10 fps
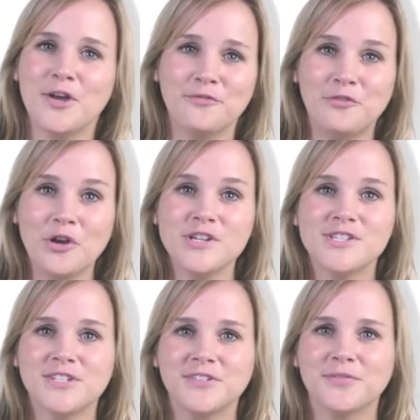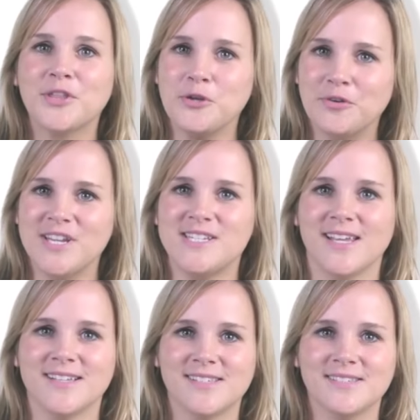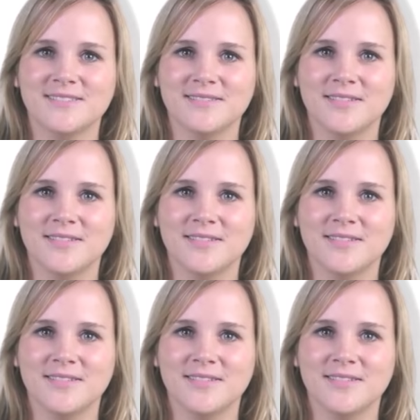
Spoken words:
First, the greetings.